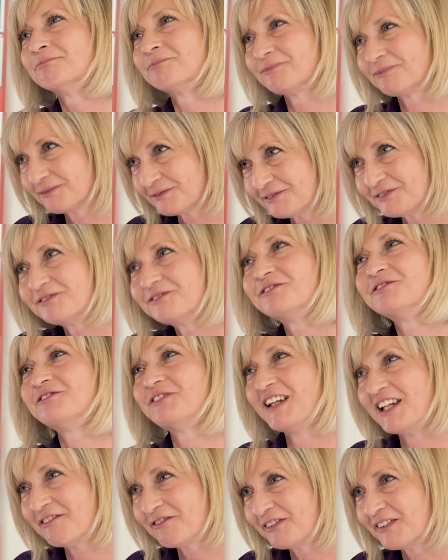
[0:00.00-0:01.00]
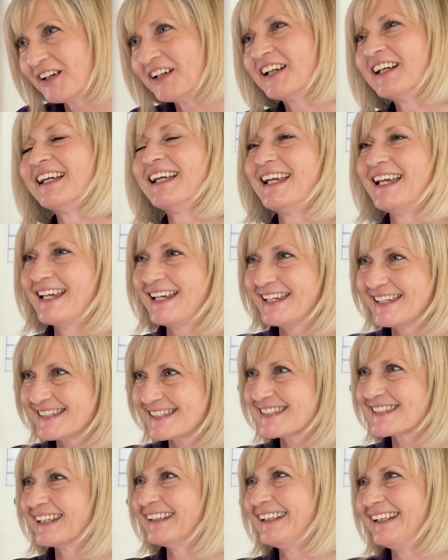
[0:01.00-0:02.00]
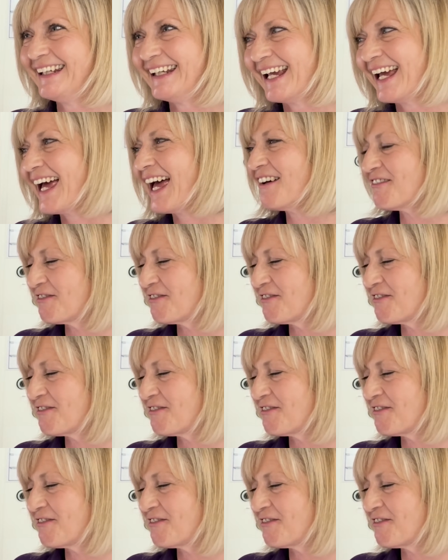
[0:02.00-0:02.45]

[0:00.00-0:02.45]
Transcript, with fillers: Definitely FIFA. FIFA Ooh, is, like Yeah,